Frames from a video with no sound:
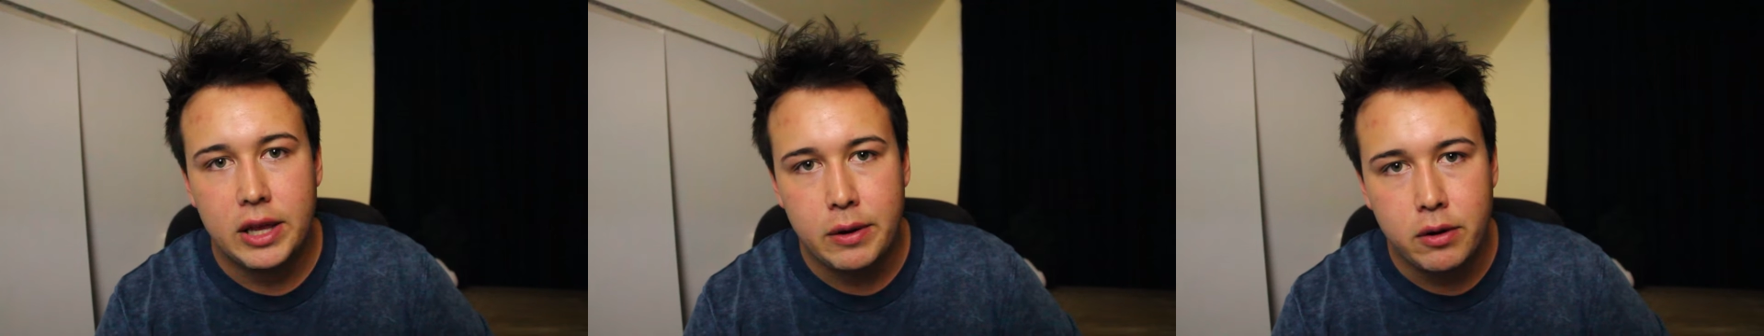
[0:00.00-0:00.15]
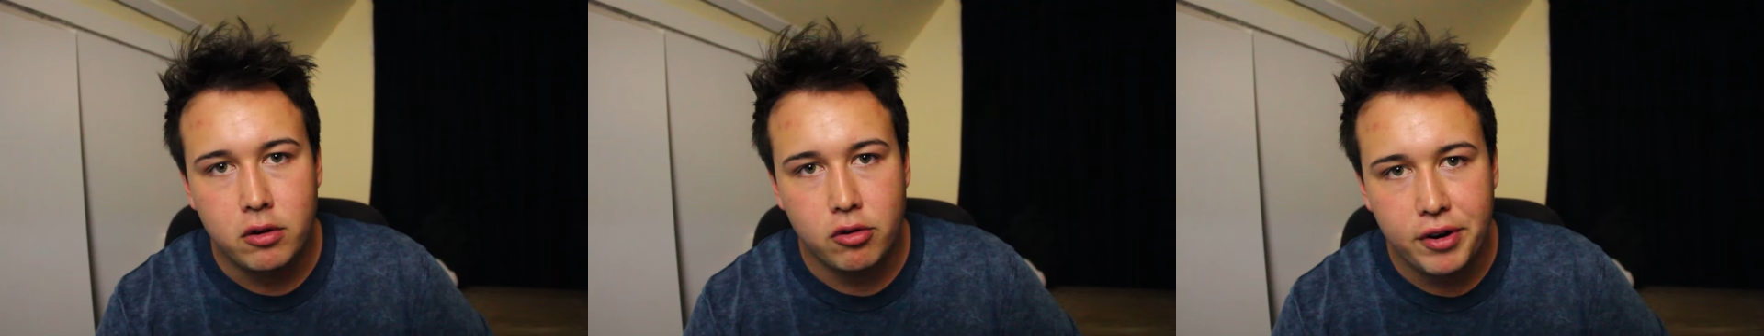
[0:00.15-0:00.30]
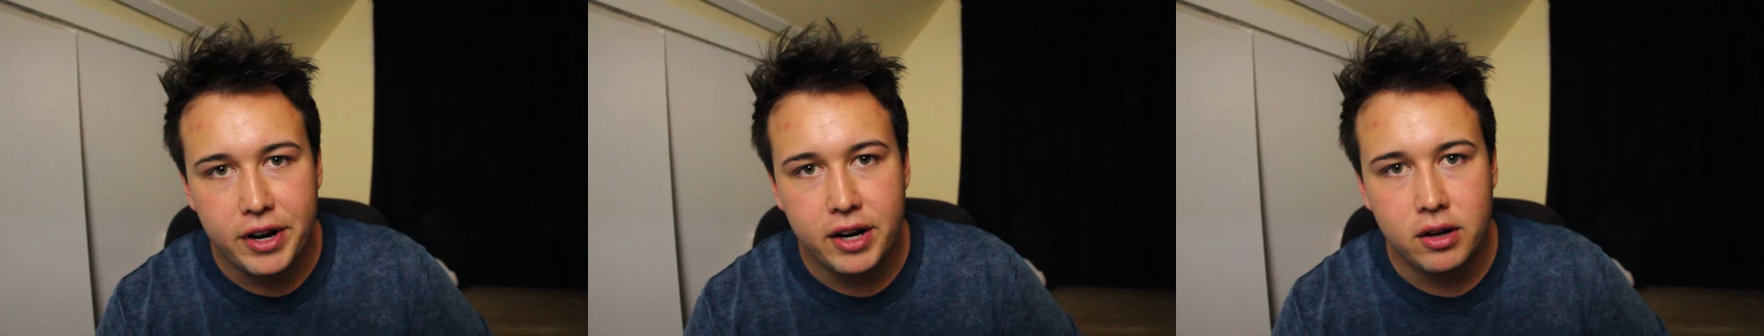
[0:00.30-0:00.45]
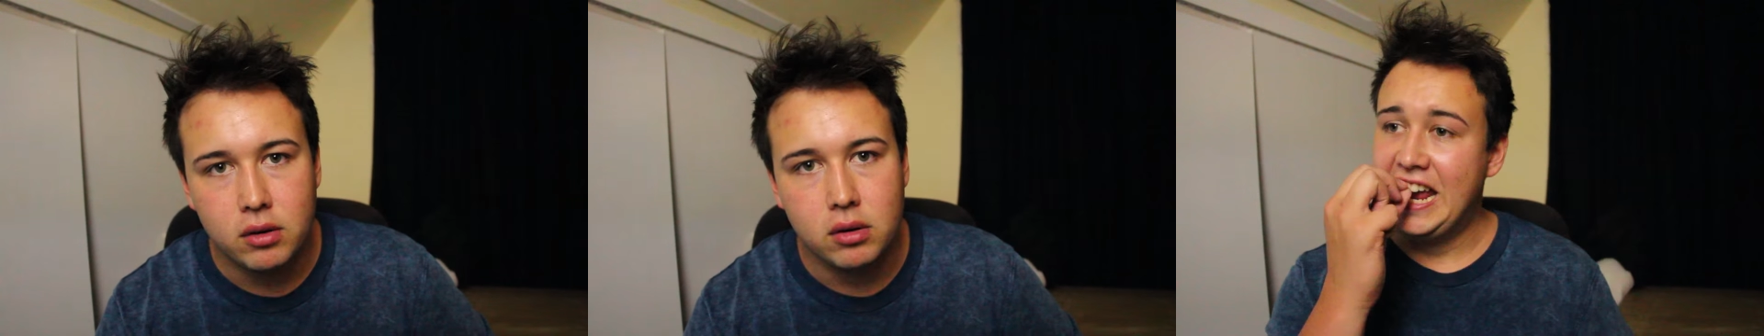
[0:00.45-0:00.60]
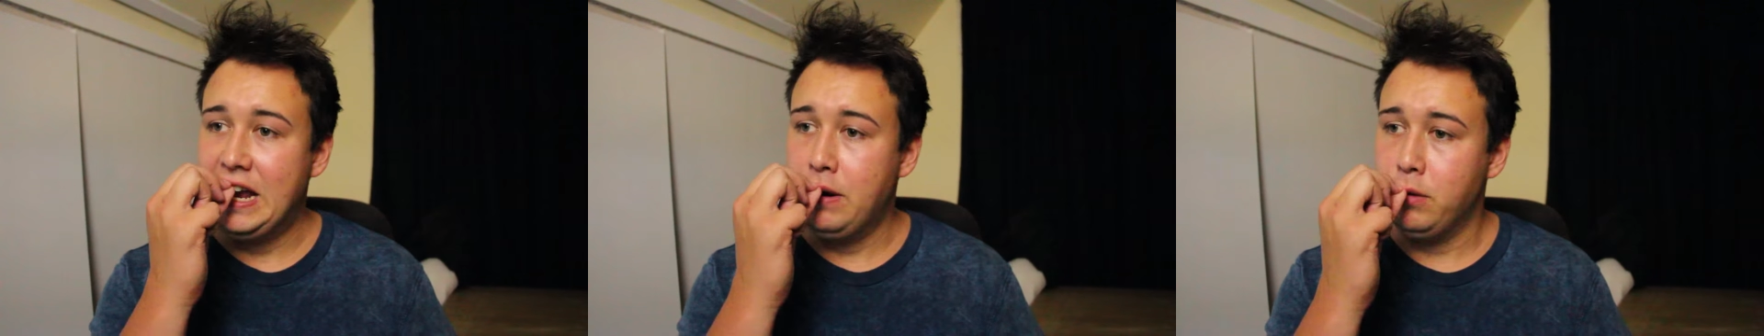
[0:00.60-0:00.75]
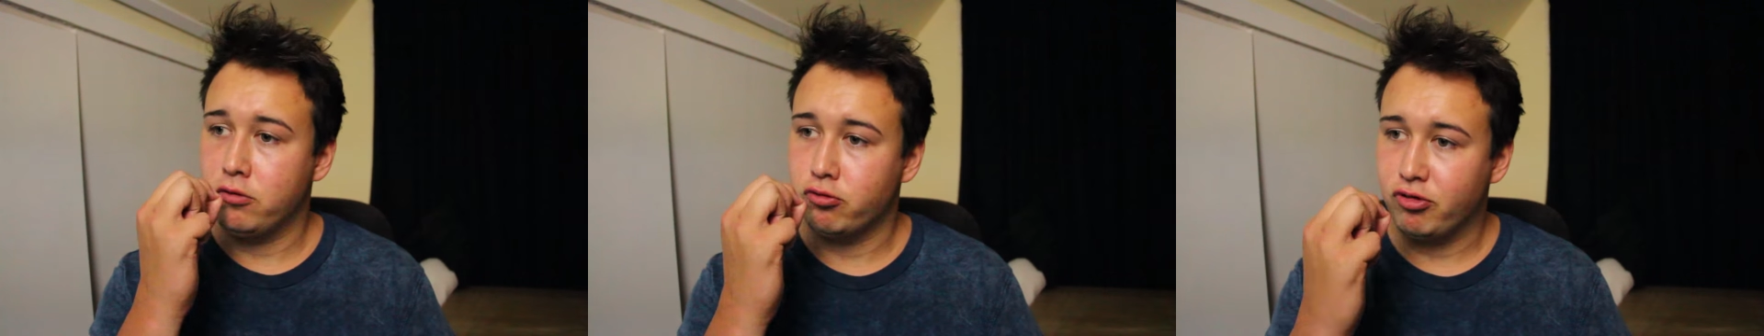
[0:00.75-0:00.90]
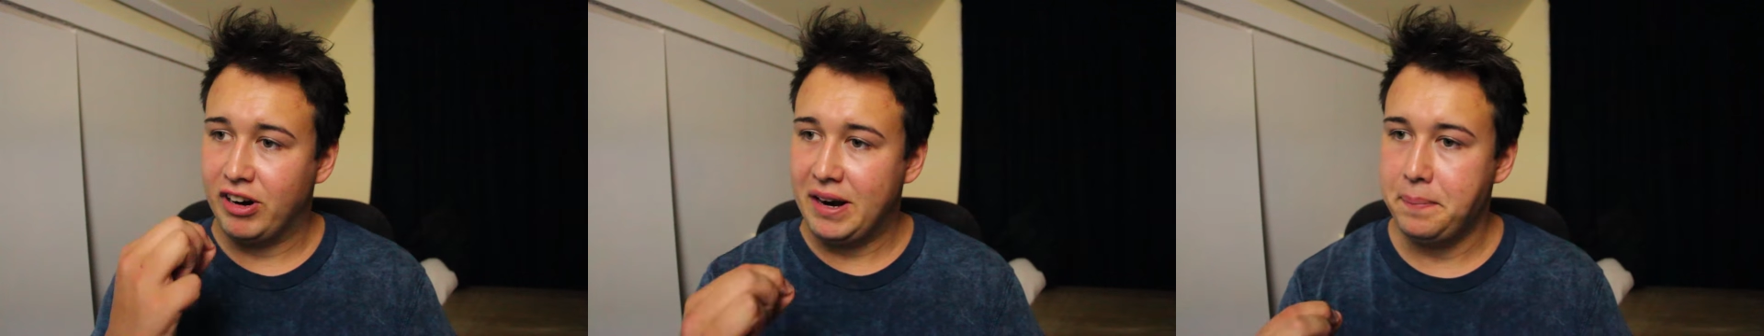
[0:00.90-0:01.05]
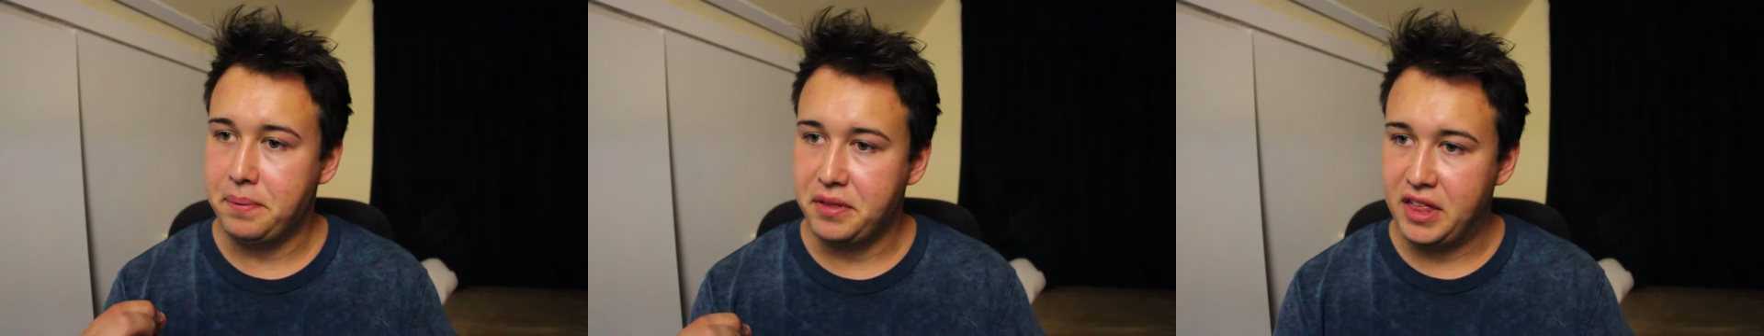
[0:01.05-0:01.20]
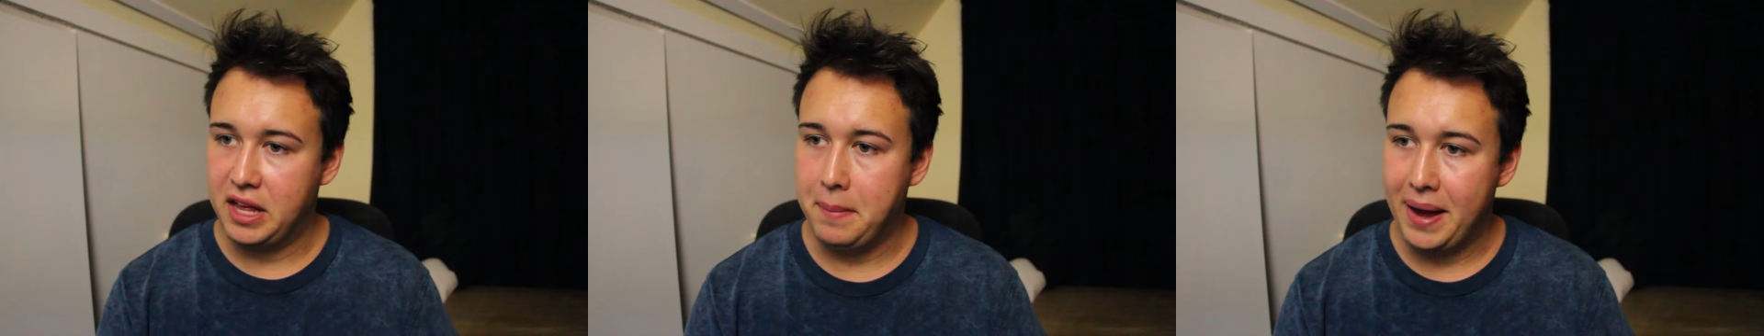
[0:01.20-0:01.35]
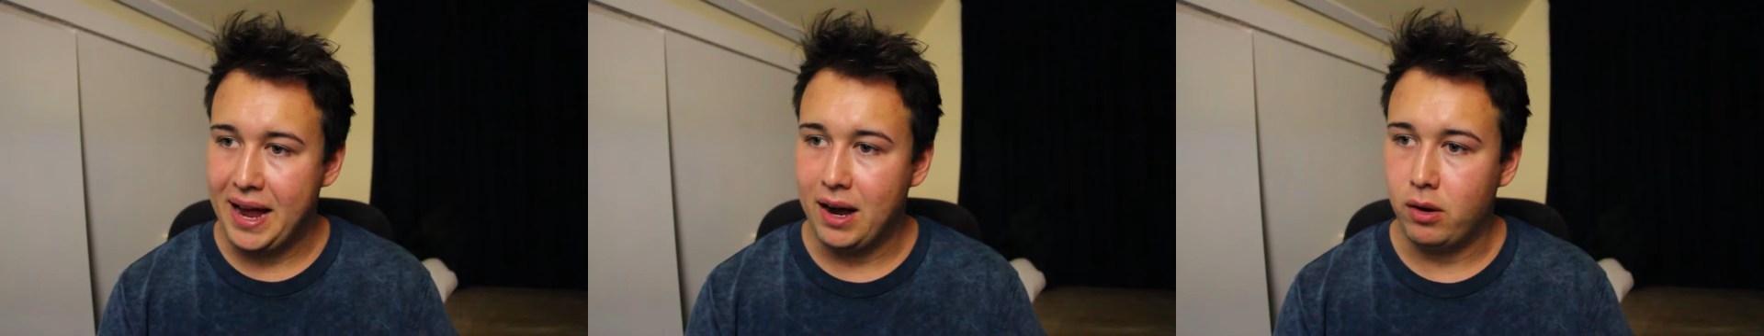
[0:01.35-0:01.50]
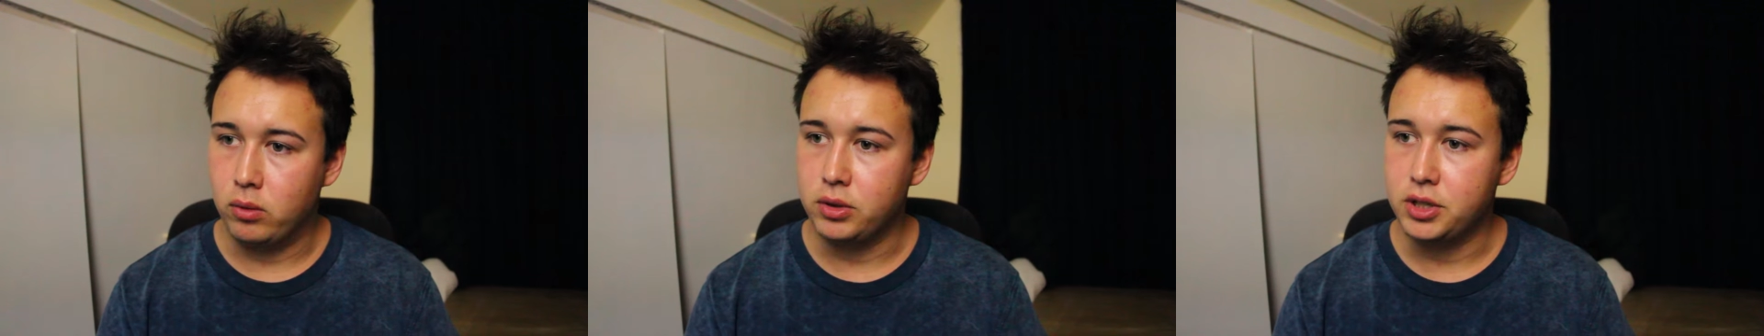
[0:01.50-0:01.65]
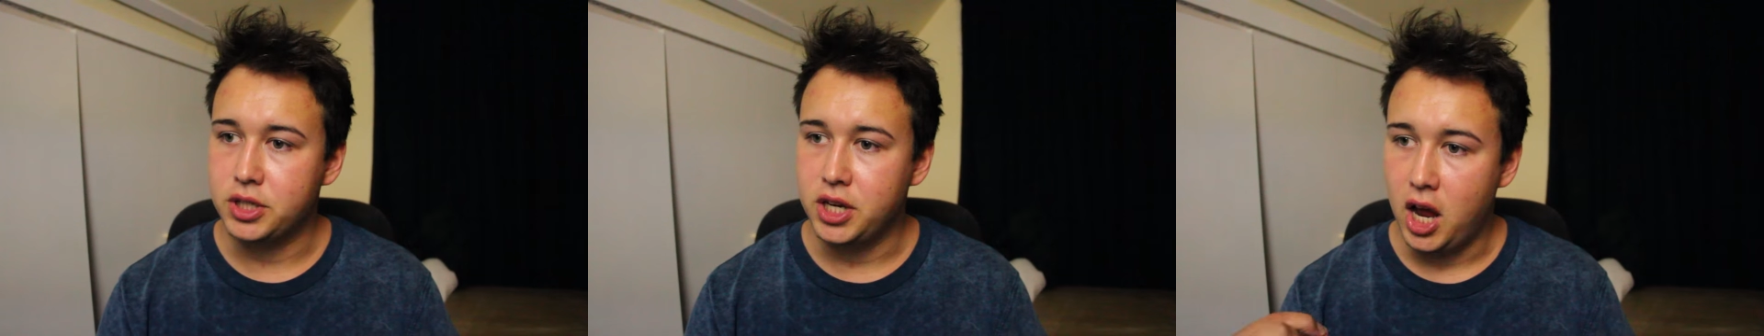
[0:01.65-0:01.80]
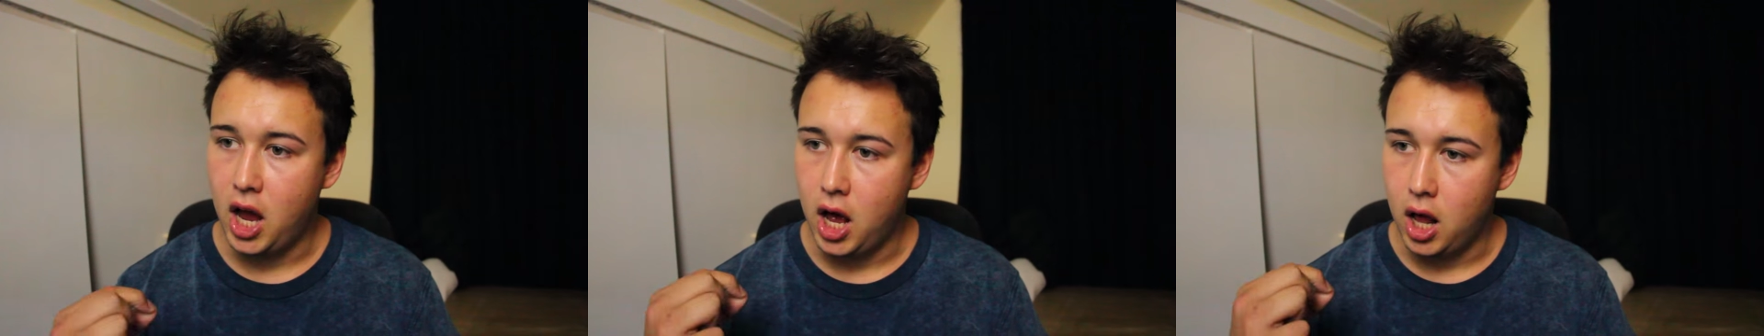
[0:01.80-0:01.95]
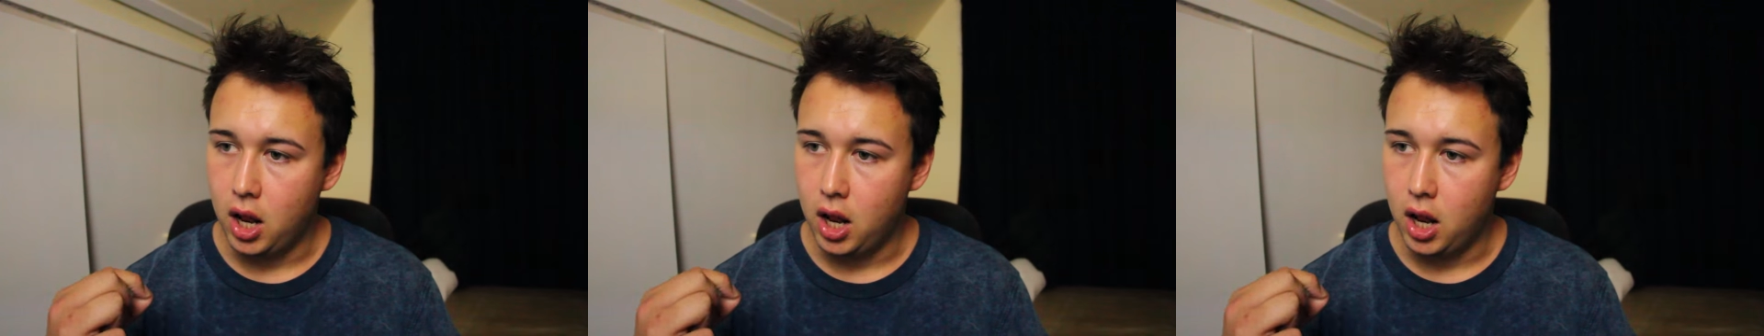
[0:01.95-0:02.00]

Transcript: They were real. He would rip them out